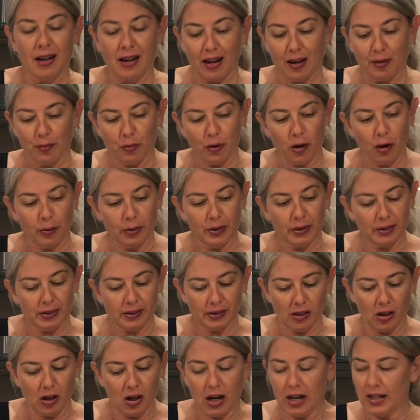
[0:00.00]
And pop it
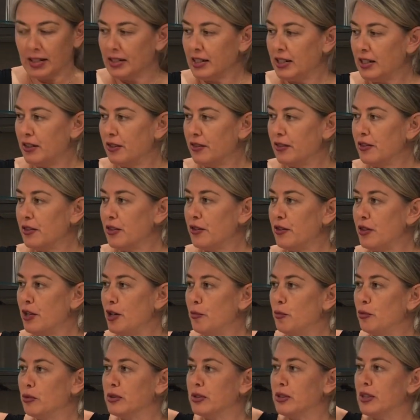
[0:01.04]
aside in the
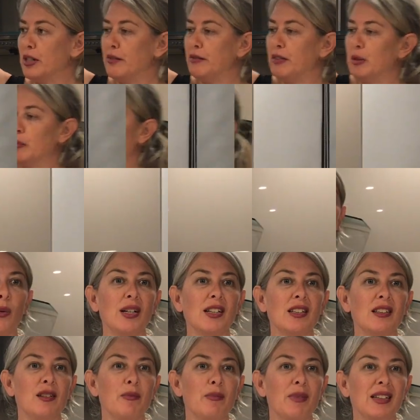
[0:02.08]
thermal serving bowl. So
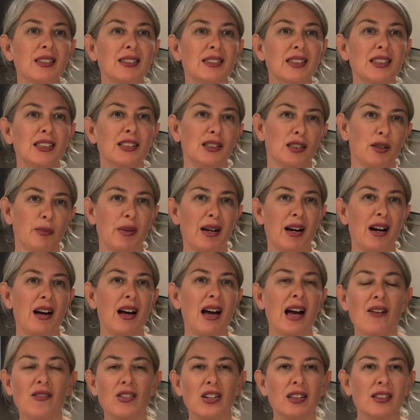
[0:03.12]
one of the best things about
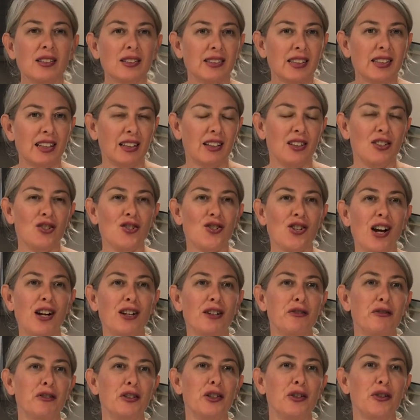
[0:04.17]
having a second jug
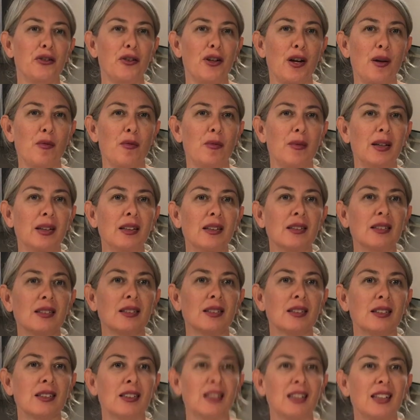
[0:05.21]
for your Thermomix
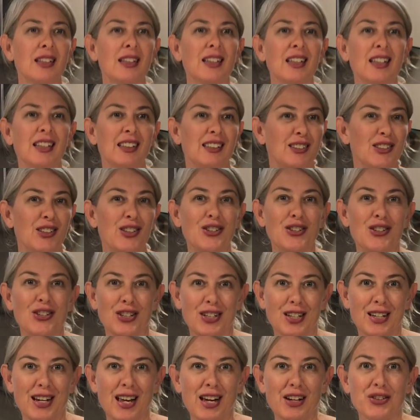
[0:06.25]
is that you
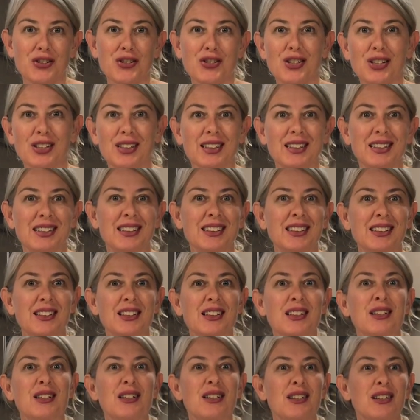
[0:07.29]
can actually
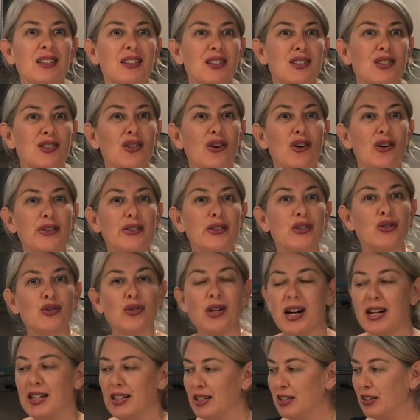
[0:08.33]
go
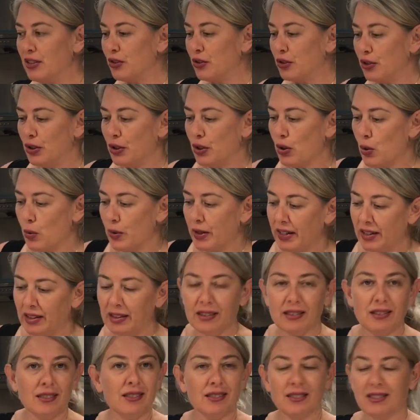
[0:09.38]
straight into
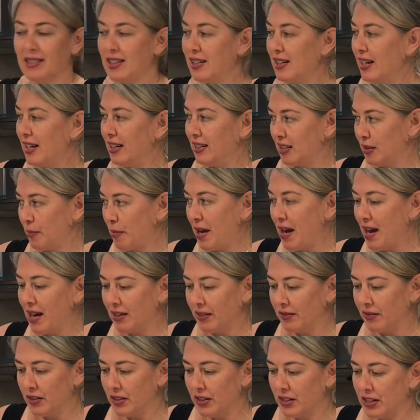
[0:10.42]
cooking the next part
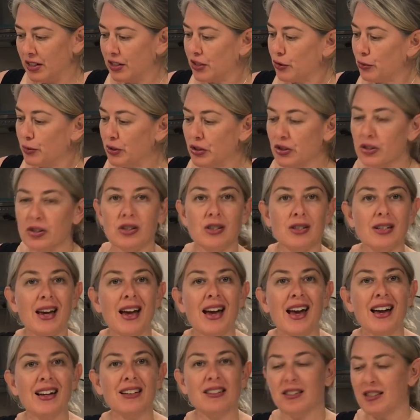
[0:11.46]
of the dish, which is to
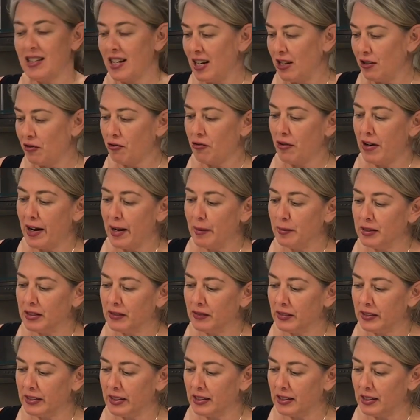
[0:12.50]
add 10 grams of
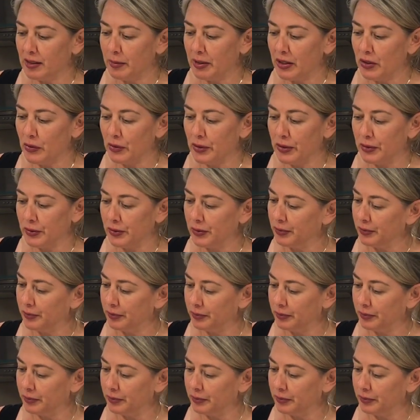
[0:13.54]
sesame oil,